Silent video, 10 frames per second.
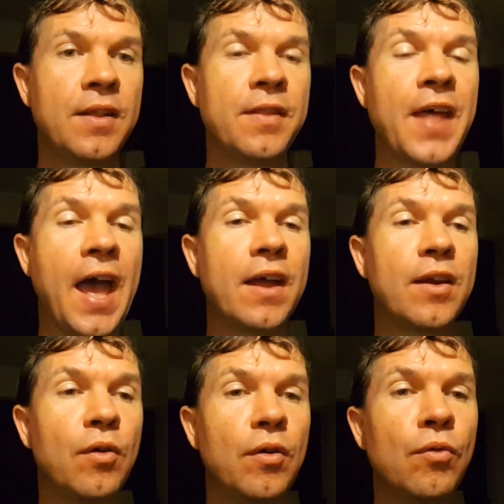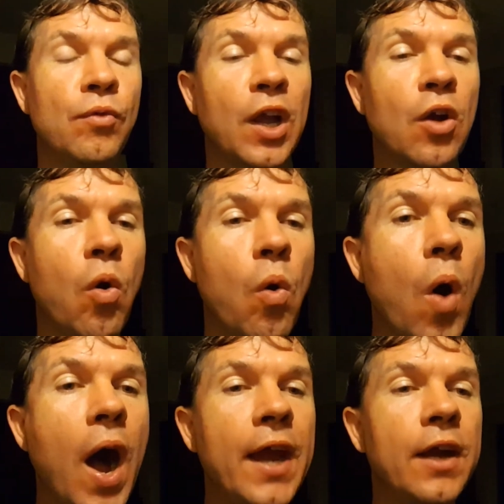that
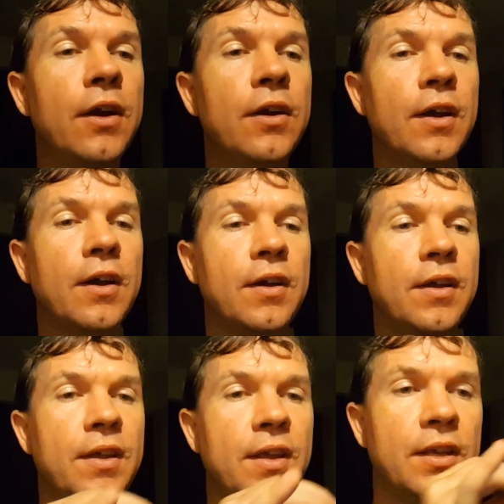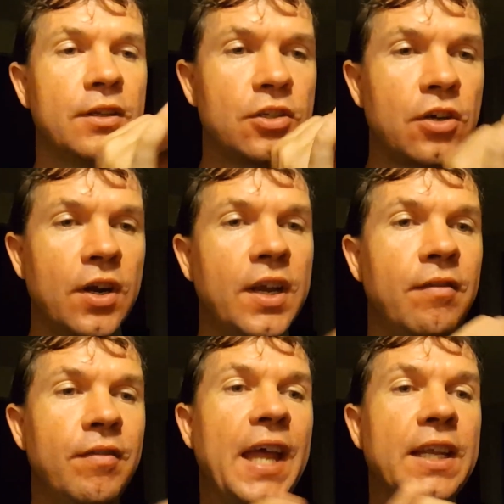required certain
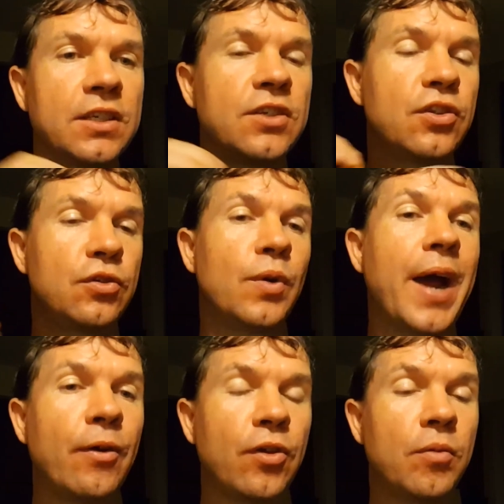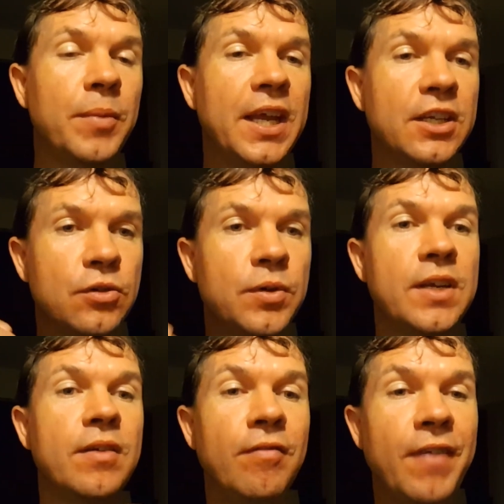events throughout human history
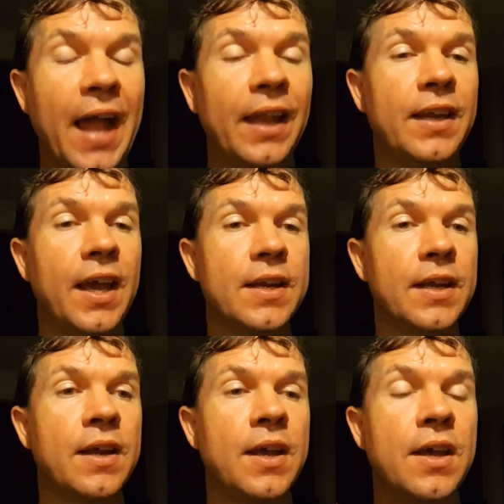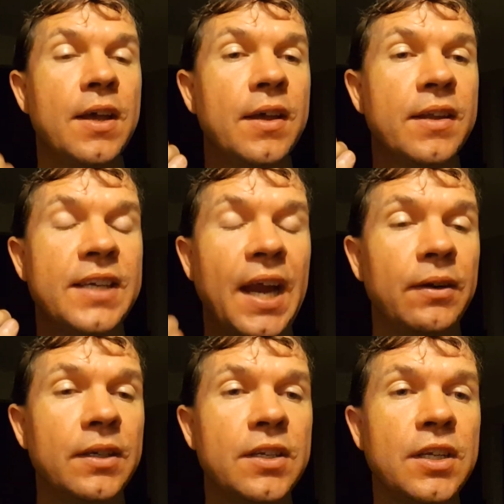to validate it,
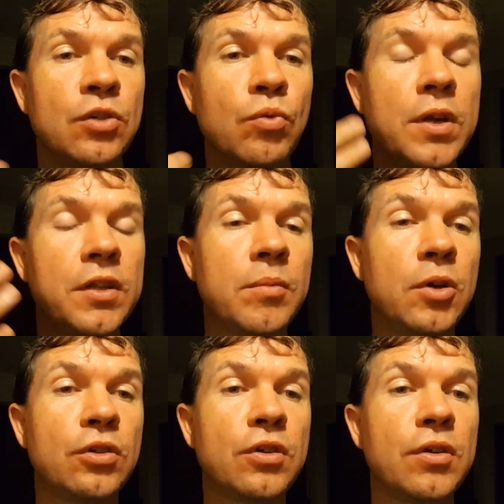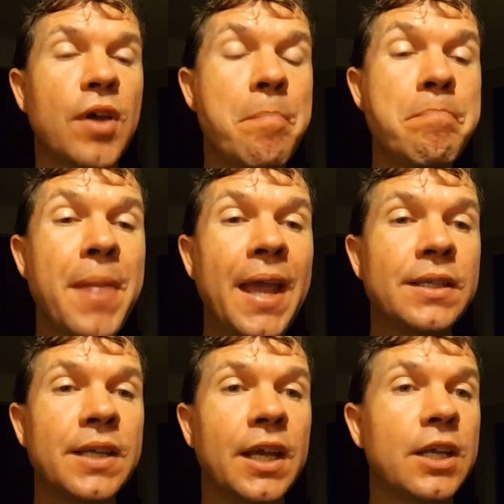Terrence is one of the most
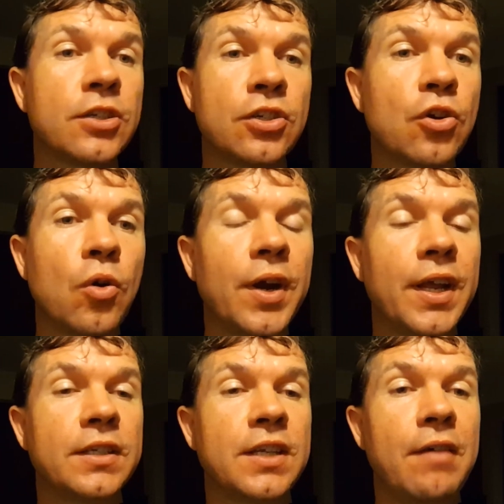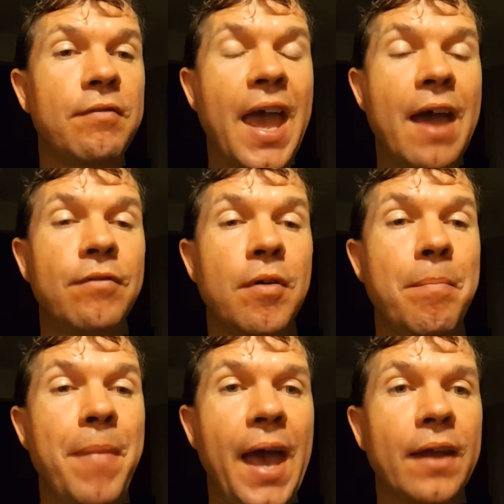amazing historians I've ever
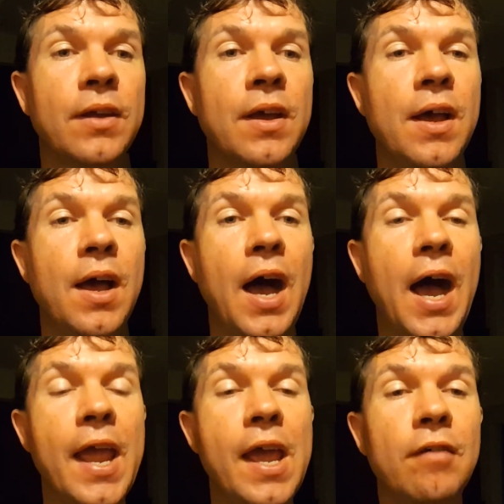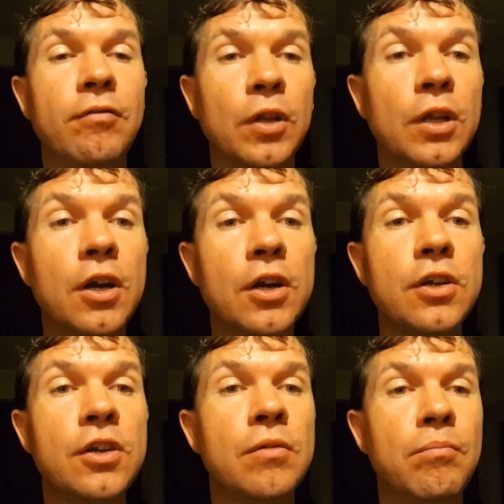met. I have
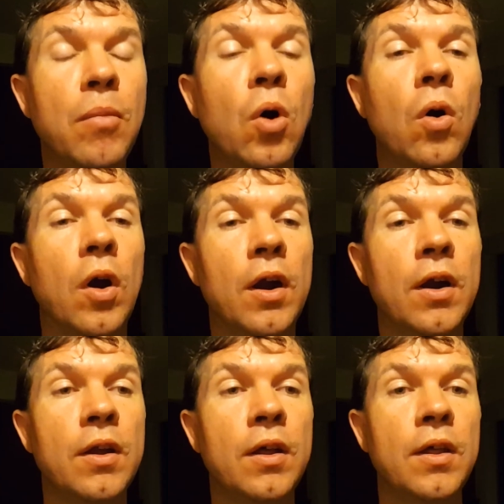learned more